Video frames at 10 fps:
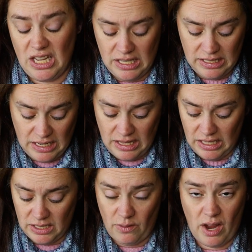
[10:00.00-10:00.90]
the inside,
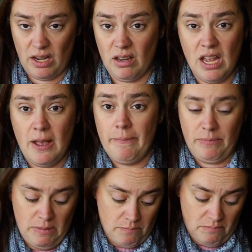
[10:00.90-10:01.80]
that's fine.
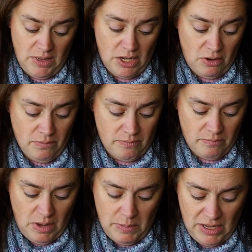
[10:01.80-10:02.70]
You know,
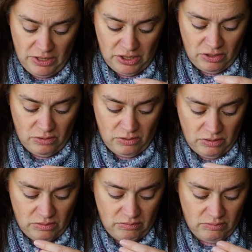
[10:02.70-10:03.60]
maybe I'll do
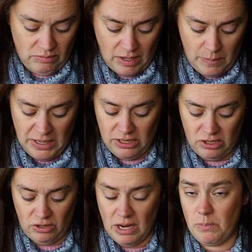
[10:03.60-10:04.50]
a big
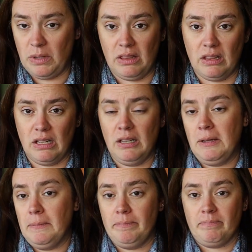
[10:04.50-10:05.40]
stripe and
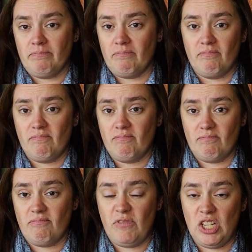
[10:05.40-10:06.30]

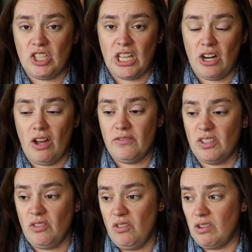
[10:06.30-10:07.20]
finish that off
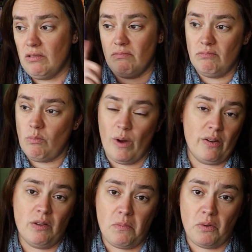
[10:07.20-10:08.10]
so you can
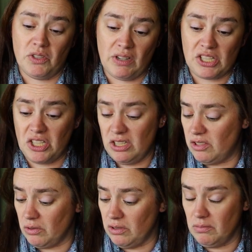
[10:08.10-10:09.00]
wear it both directions,
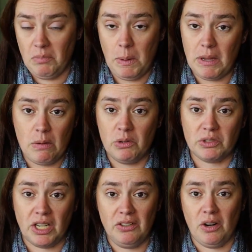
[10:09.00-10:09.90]
or maybe I
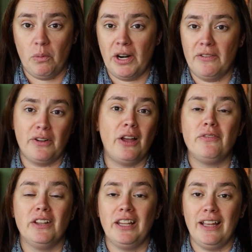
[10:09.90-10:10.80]
won't. I don't know. Whatever I
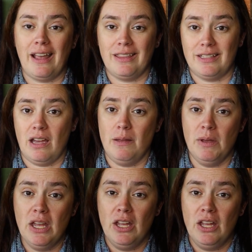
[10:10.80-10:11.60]
feel like at the time.